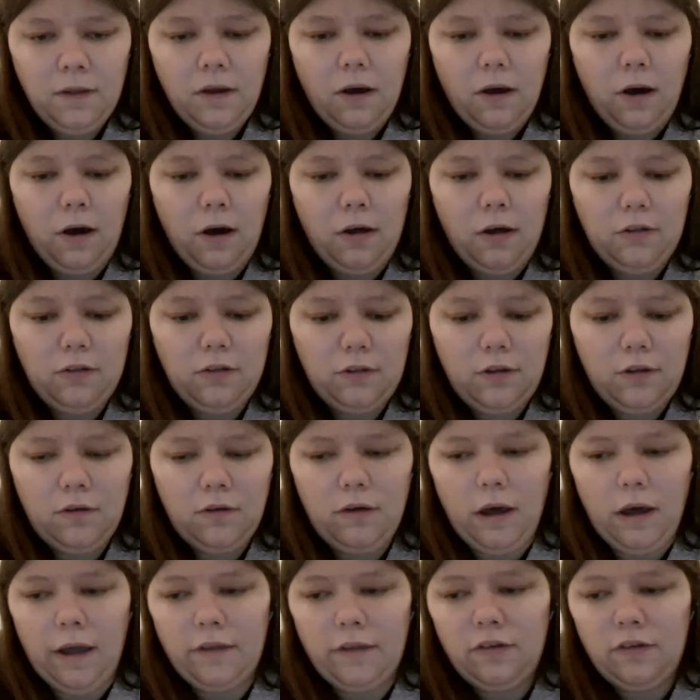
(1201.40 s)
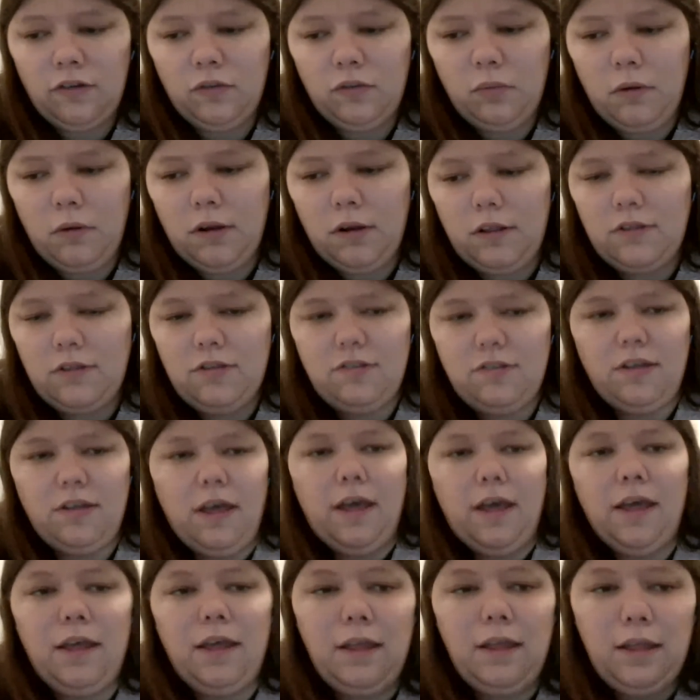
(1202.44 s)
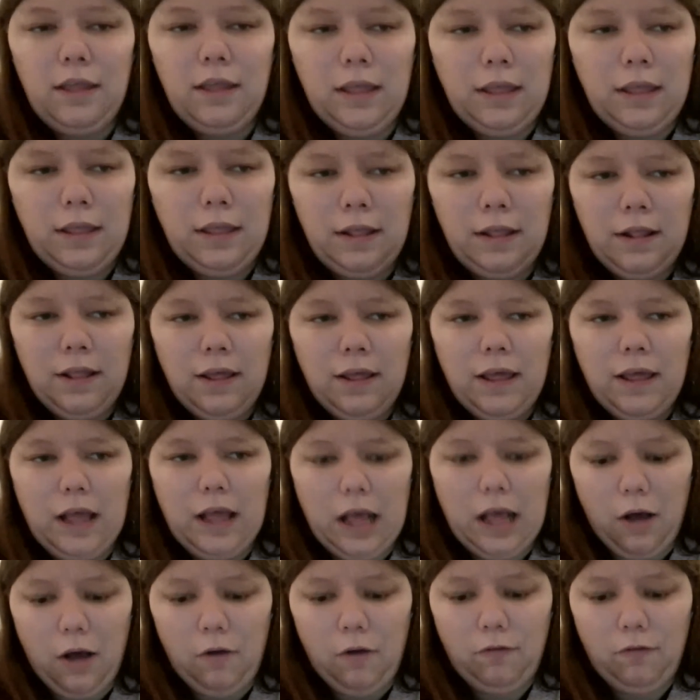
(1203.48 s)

Also, I just want to say how